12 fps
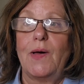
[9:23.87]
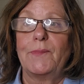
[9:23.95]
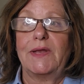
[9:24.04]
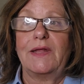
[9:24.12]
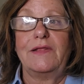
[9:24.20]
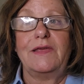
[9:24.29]
I'm
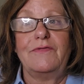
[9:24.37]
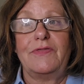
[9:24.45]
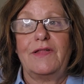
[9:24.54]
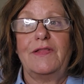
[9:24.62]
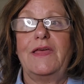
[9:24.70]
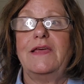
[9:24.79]
going to leave
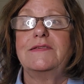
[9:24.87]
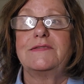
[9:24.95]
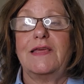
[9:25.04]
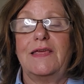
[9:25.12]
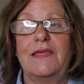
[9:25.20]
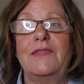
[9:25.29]
the
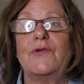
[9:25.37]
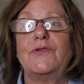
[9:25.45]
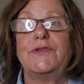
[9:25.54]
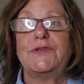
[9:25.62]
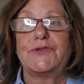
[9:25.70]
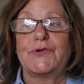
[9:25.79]
links in the
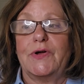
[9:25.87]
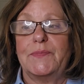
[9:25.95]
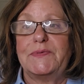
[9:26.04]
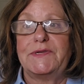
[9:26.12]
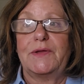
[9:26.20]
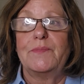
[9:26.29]

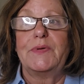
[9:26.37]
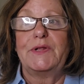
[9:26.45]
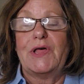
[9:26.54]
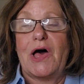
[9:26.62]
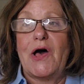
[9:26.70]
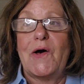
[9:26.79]
description
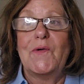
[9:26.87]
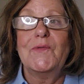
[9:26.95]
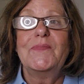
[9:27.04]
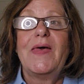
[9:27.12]
below.